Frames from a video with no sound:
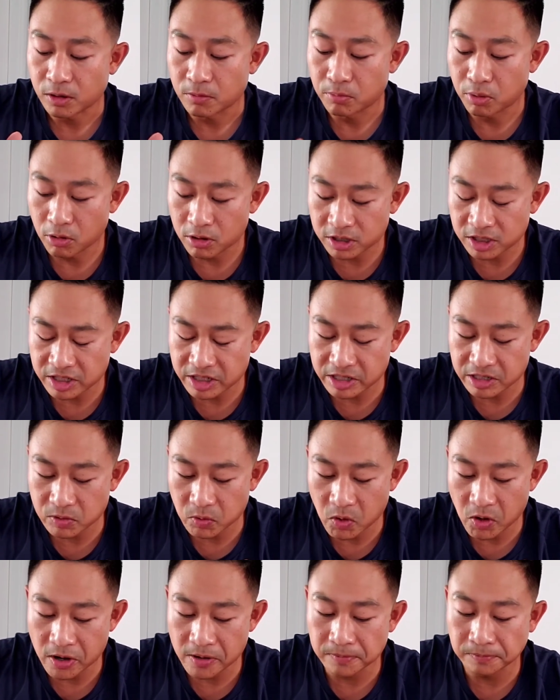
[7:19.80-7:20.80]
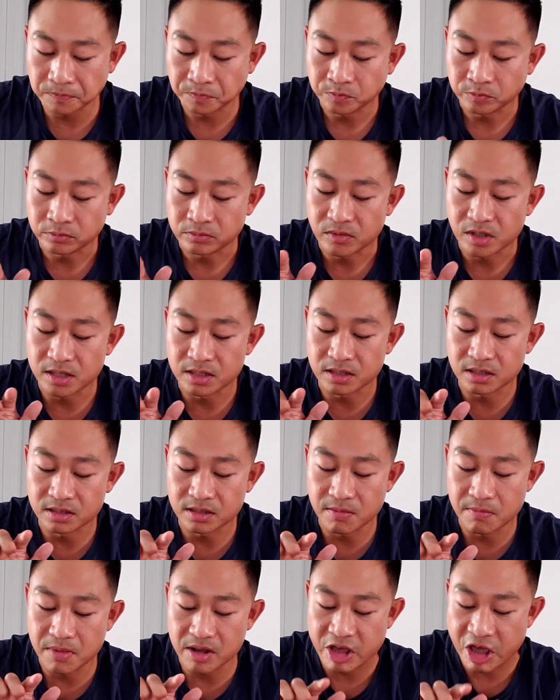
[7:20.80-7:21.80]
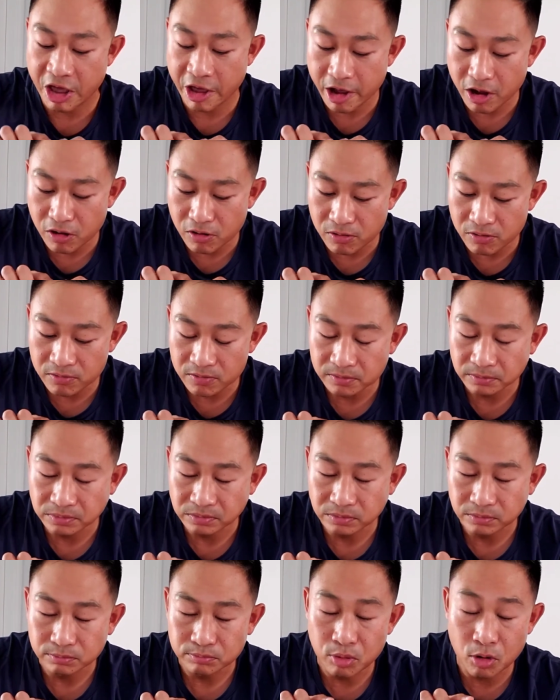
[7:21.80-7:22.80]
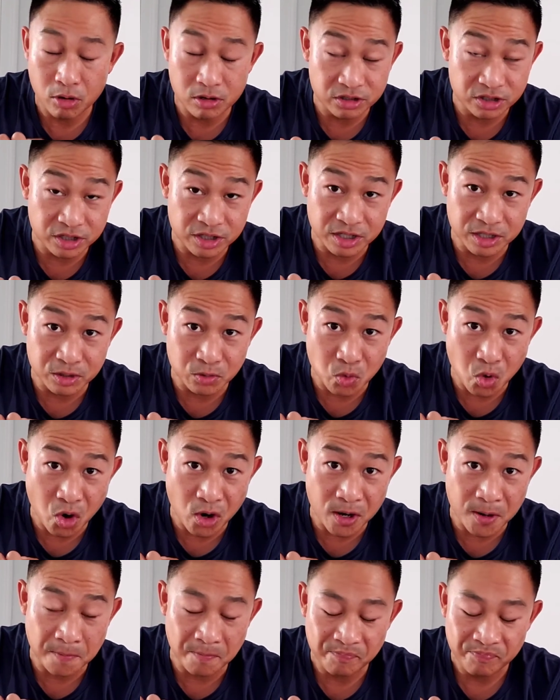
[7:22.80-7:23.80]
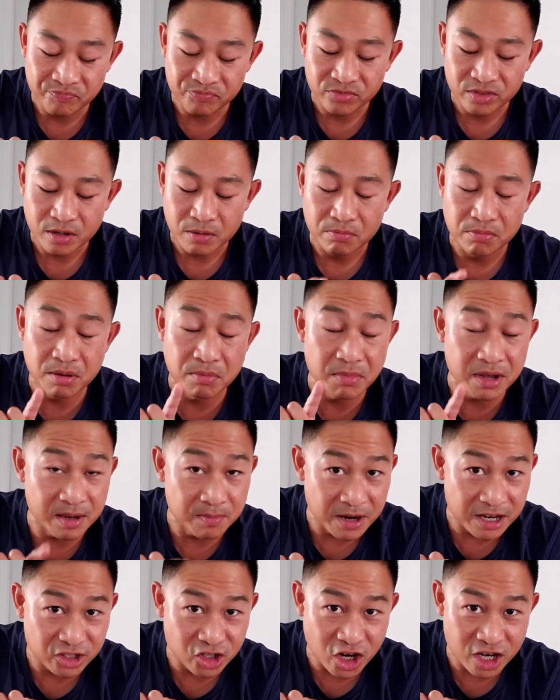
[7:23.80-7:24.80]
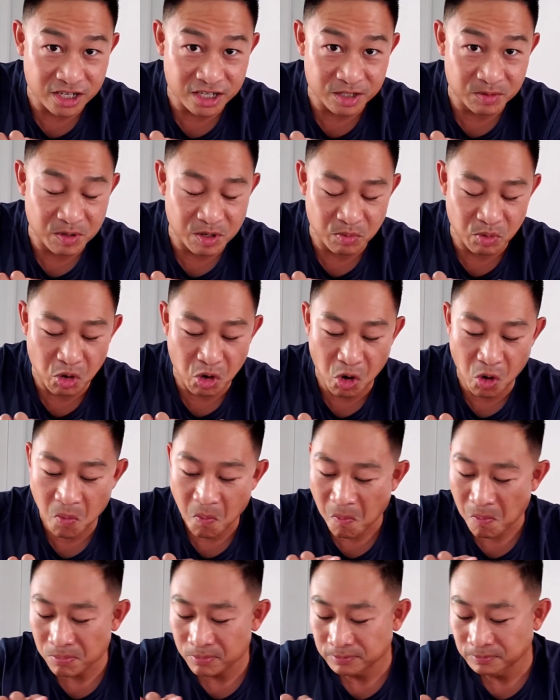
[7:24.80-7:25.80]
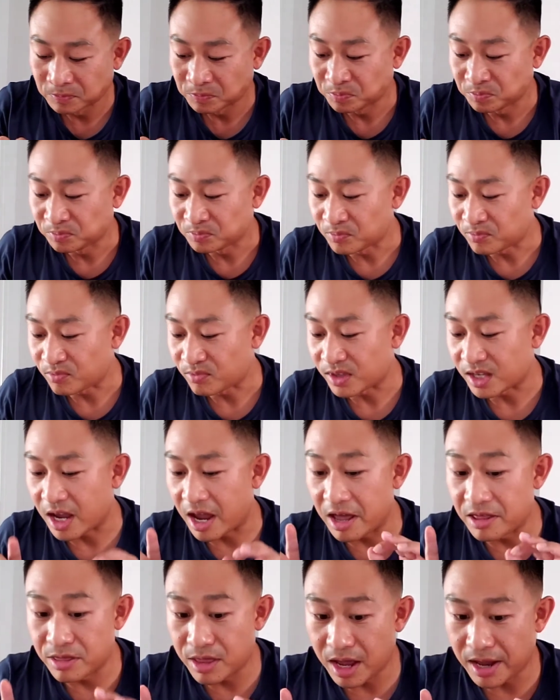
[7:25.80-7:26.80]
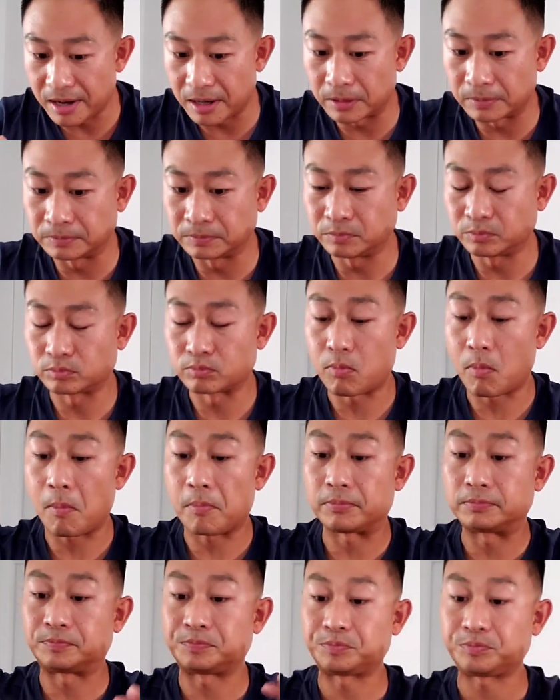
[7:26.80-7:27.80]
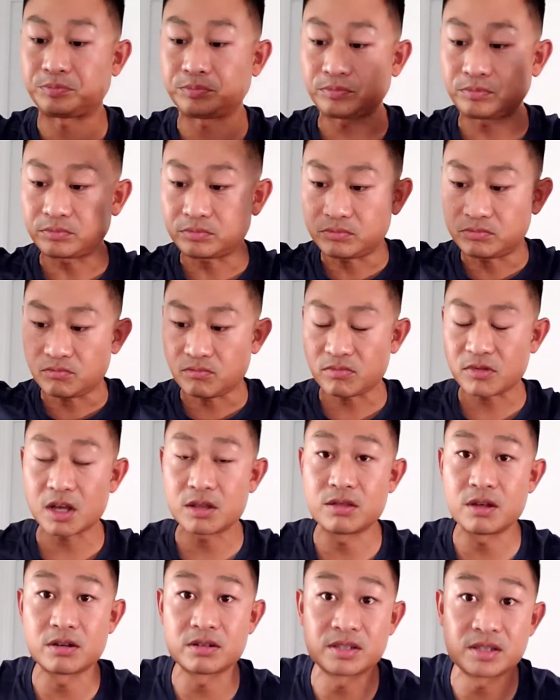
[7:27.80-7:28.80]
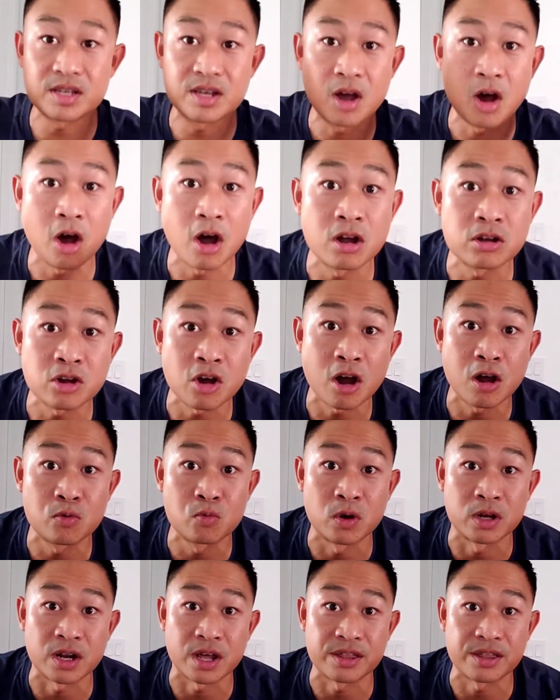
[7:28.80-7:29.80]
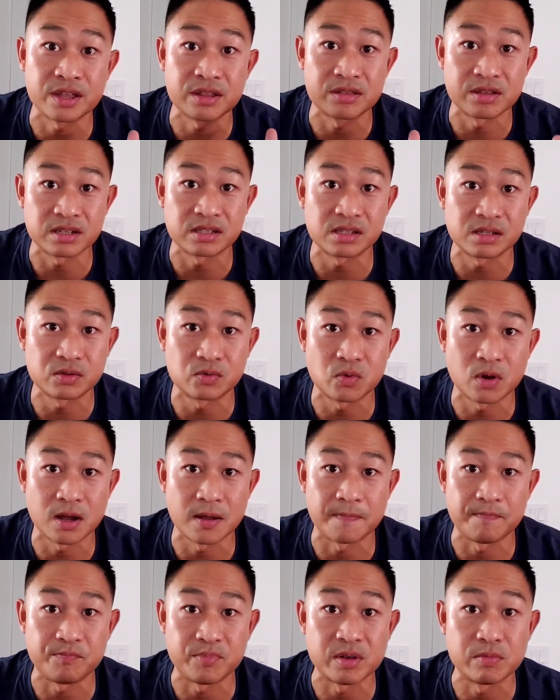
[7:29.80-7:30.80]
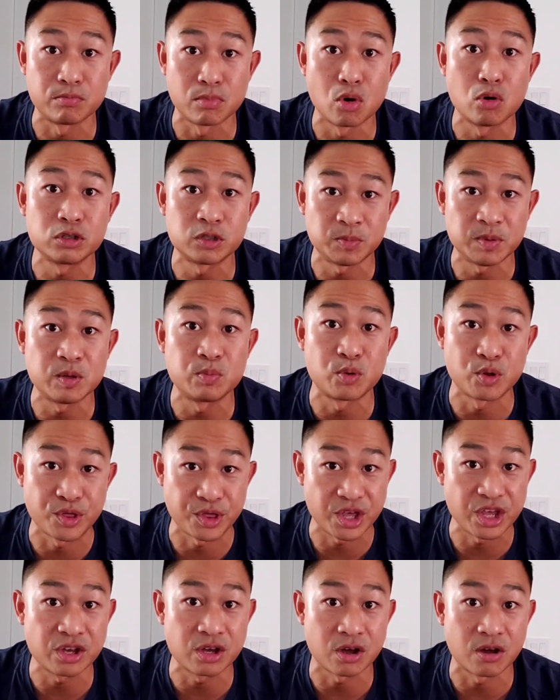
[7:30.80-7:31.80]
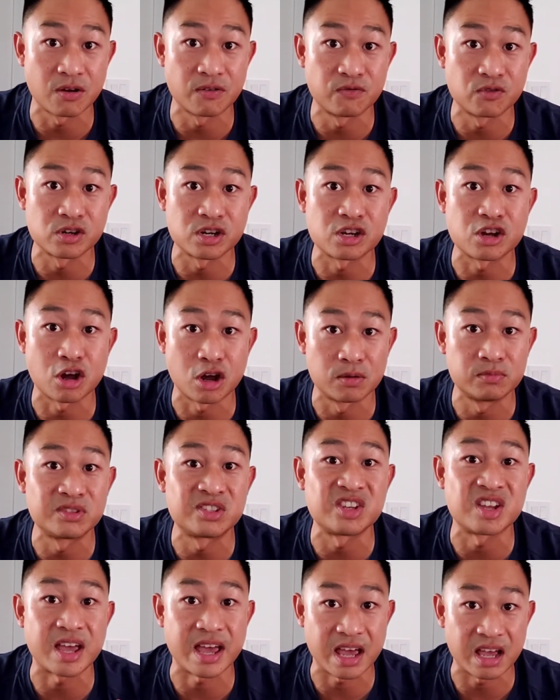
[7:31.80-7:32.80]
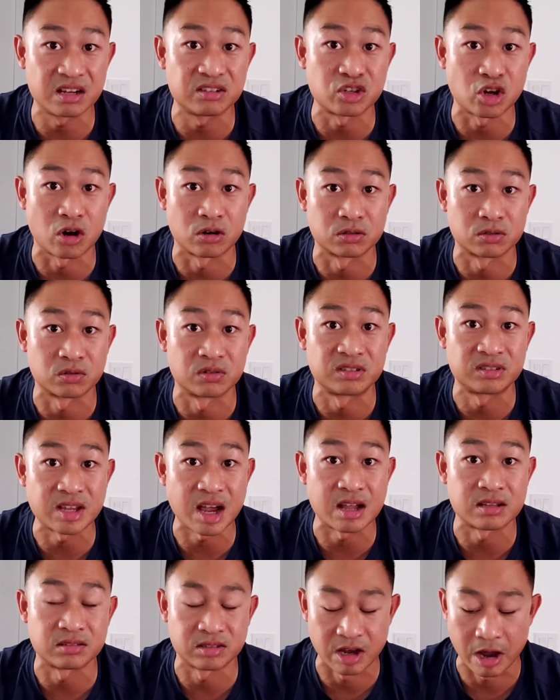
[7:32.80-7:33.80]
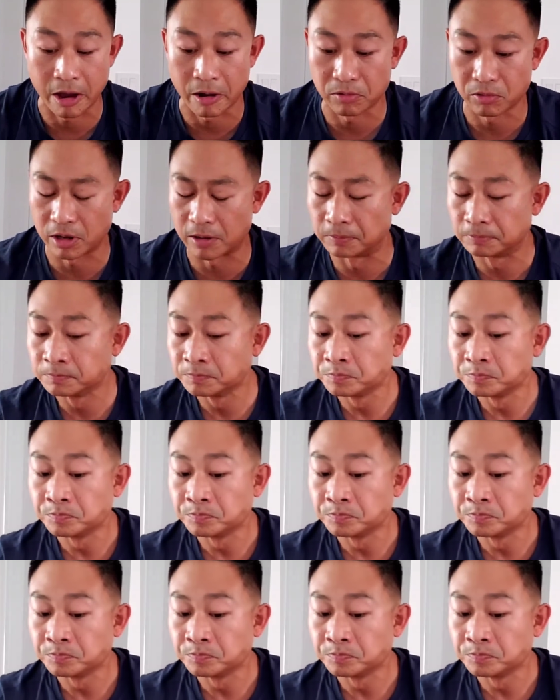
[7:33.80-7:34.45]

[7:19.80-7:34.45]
Portuguese one. This is the Macau Portuguese one, but made by Chinese people. And then there's the Hong Kong one. I think this is what most people think of when it comes to egg tarts or daan tart, right?